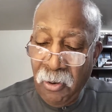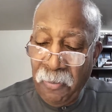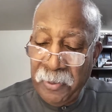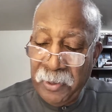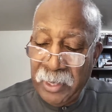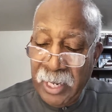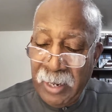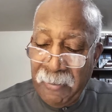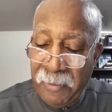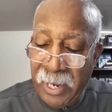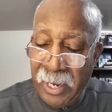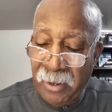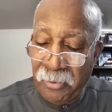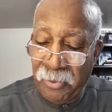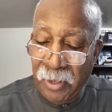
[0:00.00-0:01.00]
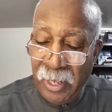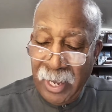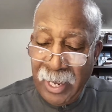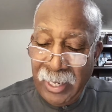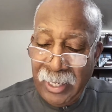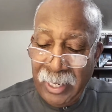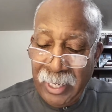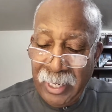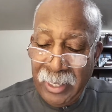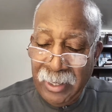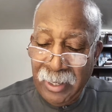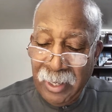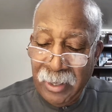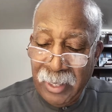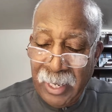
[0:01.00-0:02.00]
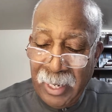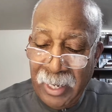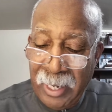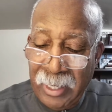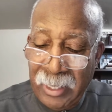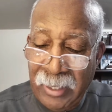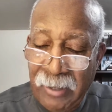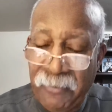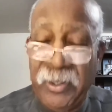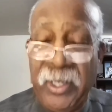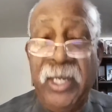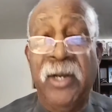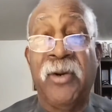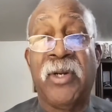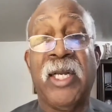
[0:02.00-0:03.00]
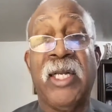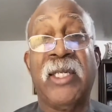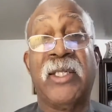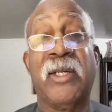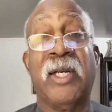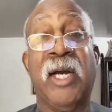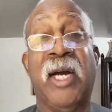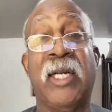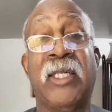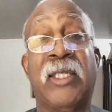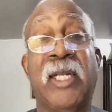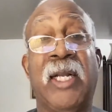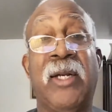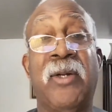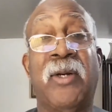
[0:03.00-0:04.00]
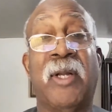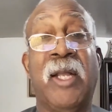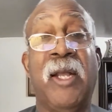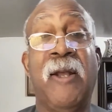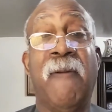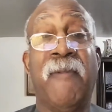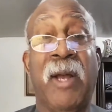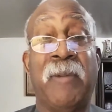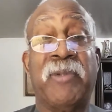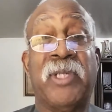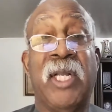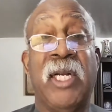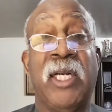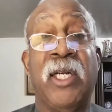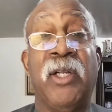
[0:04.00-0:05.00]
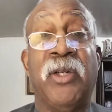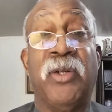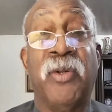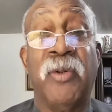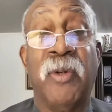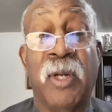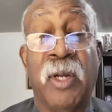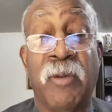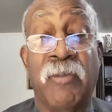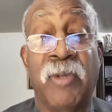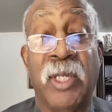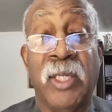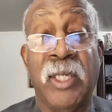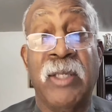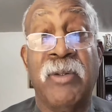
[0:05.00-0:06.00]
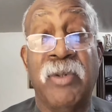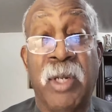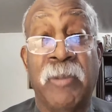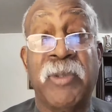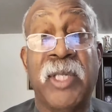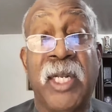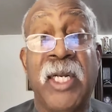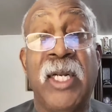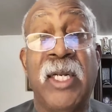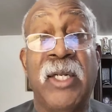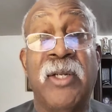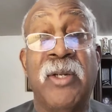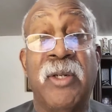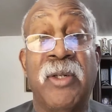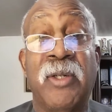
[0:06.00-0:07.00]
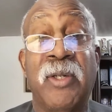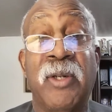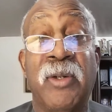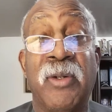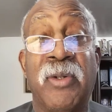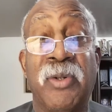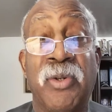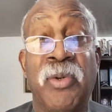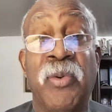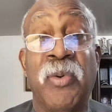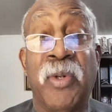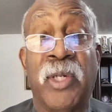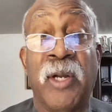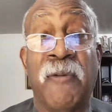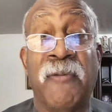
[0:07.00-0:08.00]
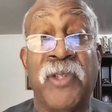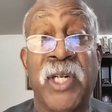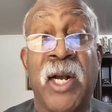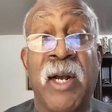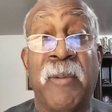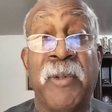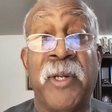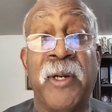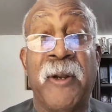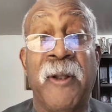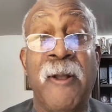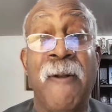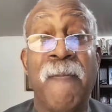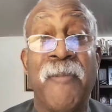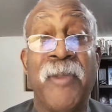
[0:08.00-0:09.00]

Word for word: Open thy mouth and eat that I give thee. Okay, so God is saying, look, I'm sending it to, i a, I'm sending it to, to, to do a tough job here.